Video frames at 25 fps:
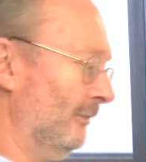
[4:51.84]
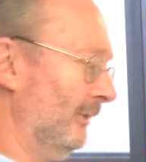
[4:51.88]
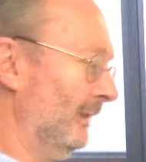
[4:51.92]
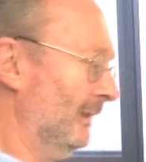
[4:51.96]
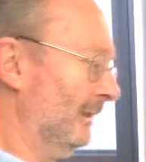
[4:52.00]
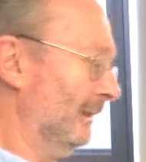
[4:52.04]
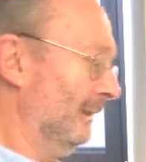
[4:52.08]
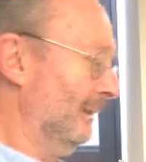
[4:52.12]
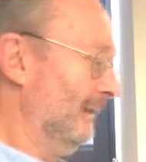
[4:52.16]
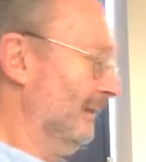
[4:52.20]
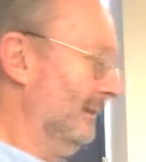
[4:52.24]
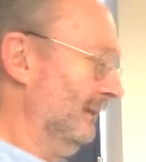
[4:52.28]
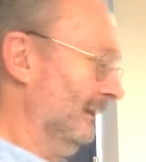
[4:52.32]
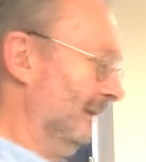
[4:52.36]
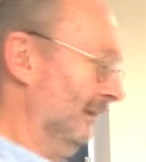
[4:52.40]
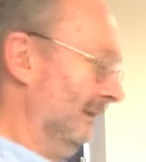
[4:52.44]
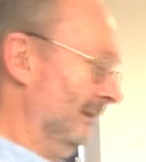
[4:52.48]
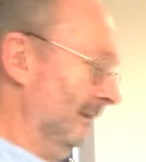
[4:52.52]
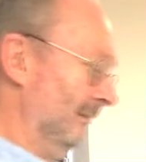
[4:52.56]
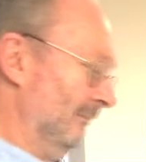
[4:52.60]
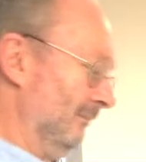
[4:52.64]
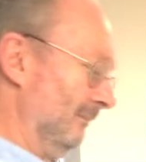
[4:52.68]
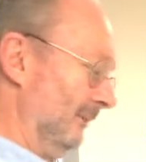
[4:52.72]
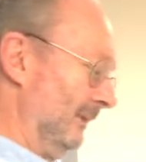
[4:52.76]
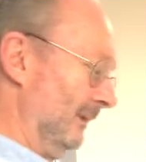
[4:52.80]
if we can
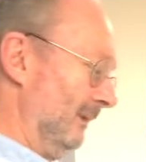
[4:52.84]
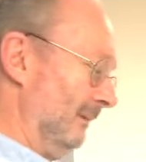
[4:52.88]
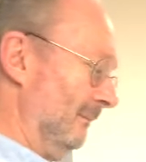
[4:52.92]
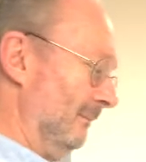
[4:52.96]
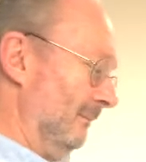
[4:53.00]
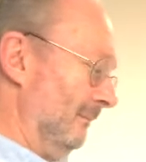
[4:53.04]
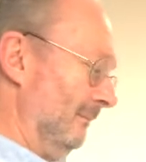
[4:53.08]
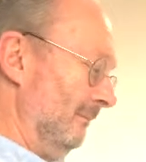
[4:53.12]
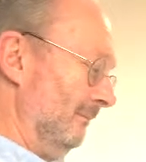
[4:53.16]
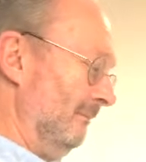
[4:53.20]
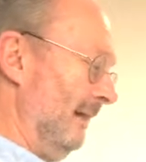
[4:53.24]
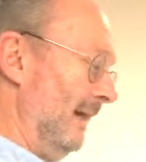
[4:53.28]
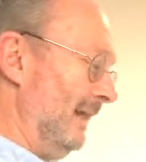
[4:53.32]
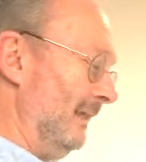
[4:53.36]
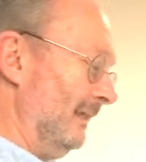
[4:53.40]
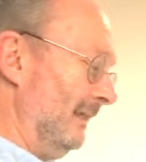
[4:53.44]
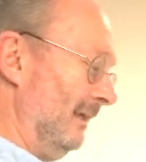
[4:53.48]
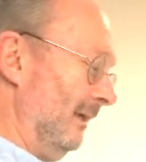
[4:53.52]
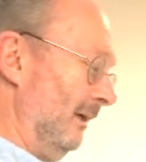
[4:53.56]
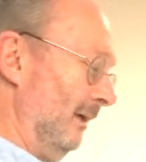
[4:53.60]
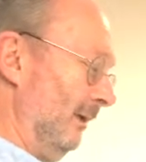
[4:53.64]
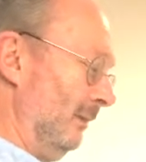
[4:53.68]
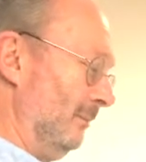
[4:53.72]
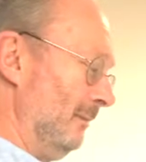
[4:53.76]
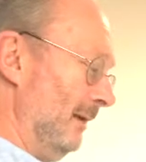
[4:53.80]
make the
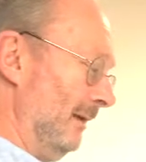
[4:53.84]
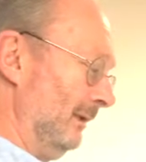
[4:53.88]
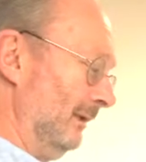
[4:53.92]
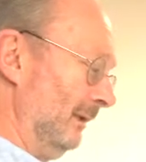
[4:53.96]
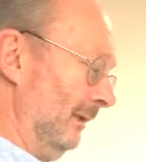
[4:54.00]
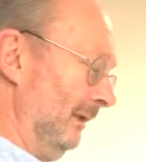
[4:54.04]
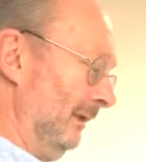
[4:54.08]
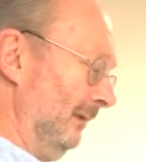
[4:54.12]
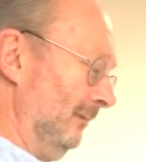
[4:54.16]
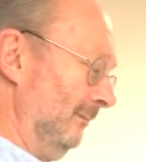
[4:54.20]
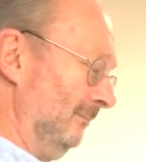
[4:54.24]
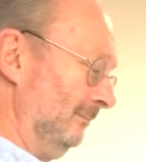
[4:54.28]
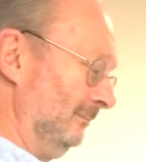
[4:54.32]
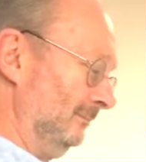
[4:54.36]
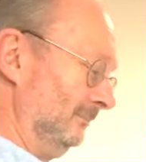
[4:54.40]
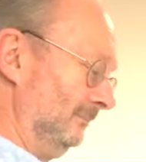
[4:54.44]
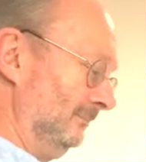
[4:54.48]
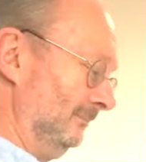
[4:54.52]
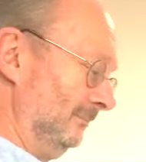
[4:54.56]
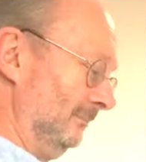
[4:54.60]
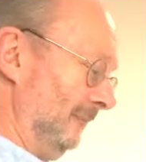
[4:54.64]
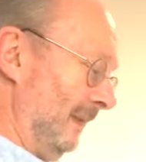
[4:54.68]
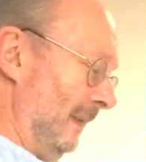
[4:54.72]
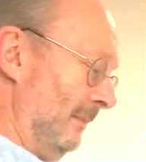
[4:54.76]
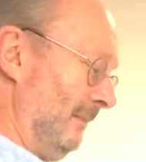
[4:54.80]
whole model
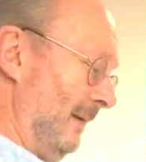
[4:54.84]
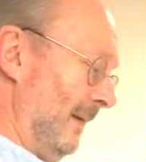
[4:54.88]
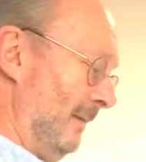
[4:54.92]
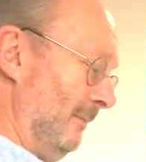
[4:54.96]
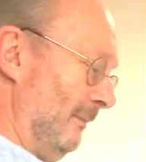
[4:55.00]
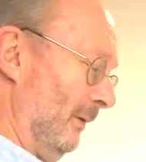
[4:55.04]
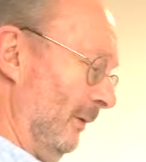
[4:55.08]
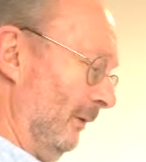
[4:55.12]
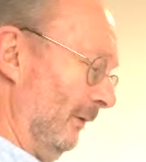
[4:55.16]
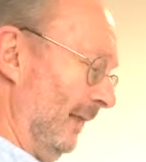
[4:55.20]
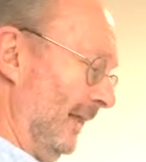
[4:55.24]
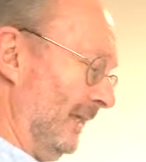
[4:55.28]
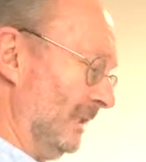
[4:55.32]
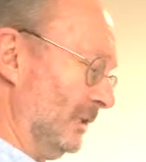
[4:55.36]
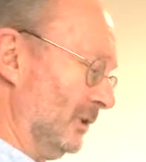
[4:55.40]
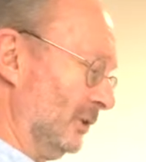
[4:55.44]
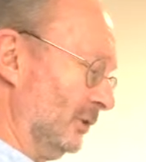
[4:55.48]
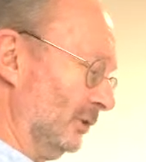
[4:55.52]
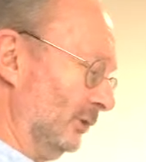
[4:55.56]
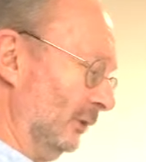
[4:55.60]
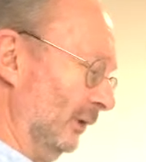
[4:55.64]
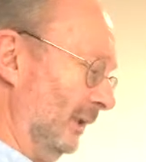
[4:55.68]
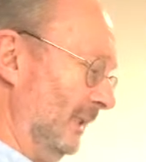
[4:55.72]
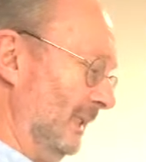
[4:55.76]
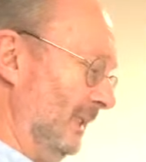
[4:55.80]
a bit more
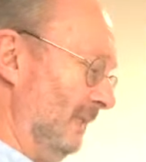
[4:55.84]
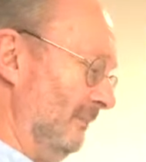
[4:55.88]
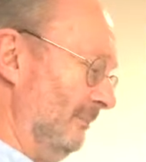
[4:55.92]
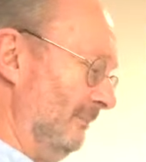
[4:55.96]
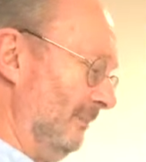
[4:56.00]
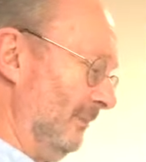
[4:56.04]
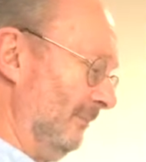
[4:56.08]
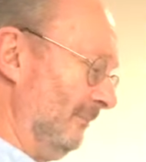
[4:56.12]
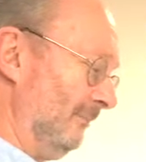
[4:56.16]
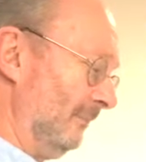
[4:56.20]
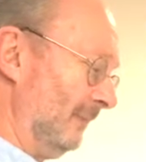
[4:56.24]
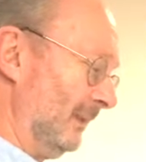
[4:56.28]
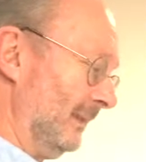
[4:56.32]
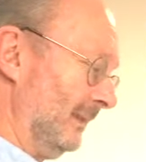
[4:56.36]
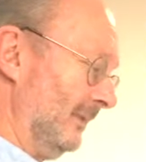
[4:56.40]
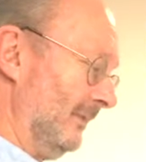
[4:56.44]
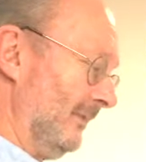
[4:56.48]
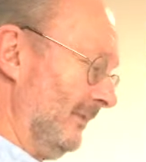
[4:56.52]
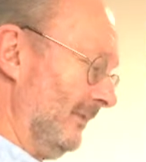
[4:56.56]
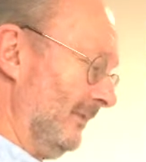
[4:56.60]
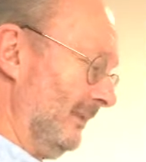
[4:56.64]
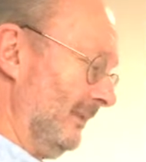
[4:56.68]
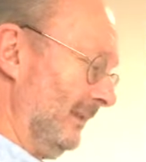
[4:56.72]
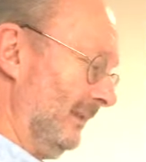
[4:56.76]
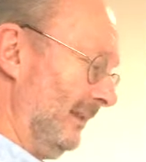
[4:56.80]
extreme.
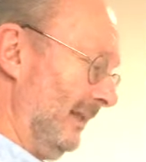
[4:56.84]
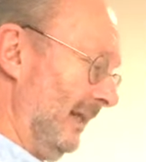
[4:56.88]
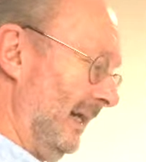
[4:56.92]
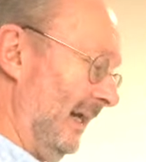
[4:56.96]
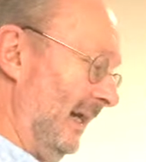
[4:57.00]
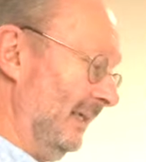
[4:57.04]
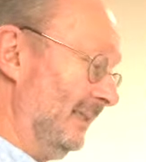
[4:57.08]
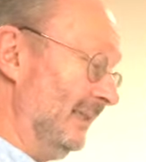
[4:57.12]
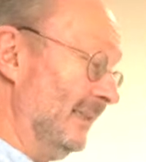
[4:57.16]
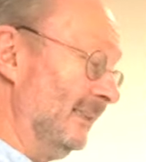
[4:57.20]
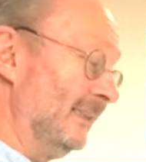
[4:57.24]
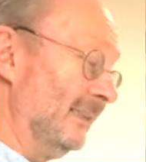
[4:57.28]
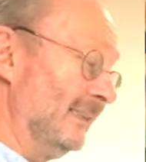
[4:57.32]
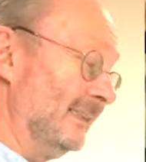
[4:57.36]
And you